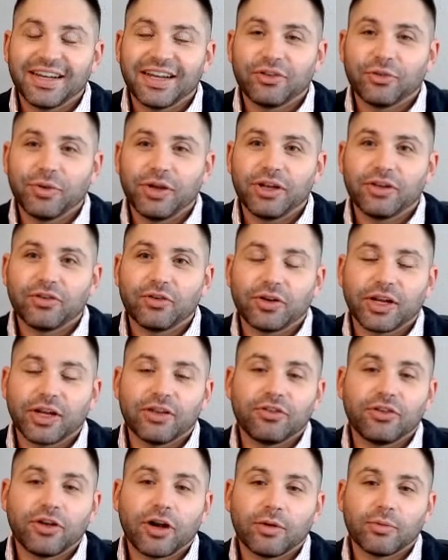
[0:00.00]
like as a way yes. to sort of
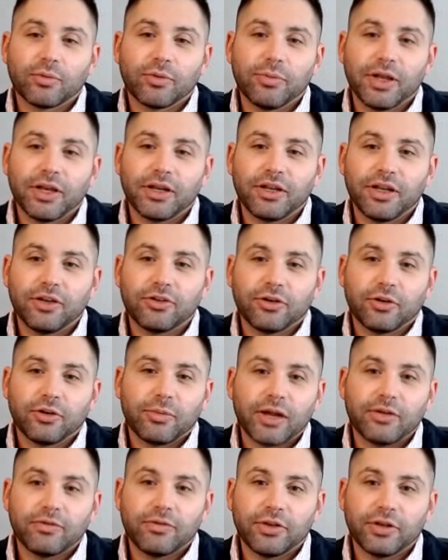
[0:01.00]
start with meditation or
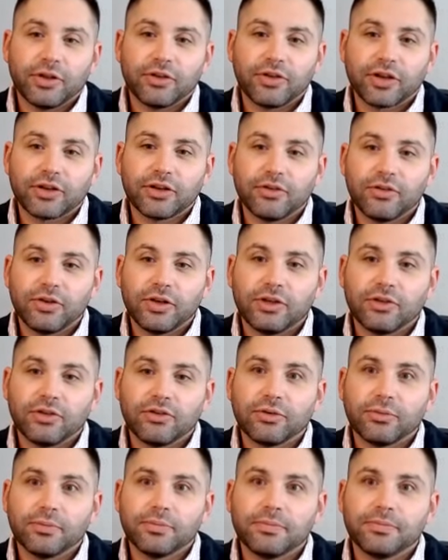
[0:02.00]
mindfulness
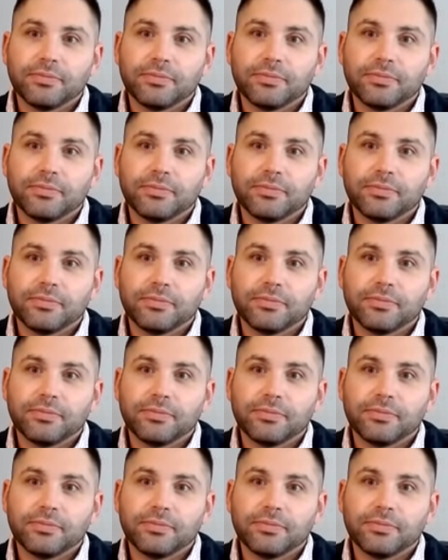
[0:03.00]
activities?